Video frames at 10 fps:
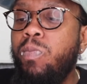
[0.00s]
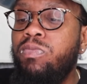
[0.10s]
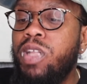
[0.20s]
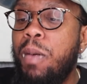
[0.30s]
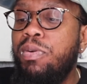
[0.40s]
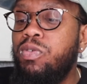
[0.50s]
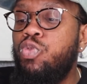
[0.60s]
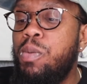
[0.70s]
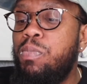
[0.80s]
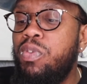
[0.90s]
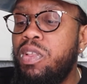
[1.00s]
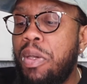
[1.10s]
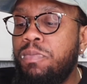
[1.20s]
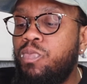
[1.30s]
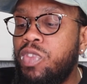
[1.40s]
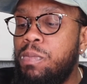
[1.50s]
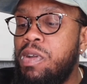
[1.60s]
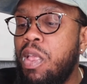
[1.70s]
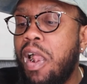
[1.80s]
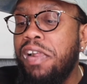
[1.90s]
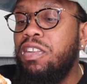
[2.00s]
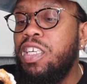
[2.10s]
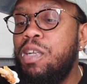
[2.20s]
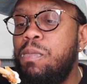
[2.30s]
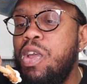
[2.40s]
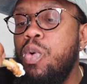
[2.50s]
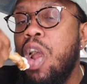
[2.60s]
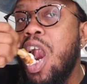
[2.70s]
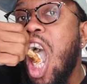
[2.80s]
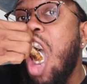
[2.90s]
It's double and triple dipping. How does this meat, right?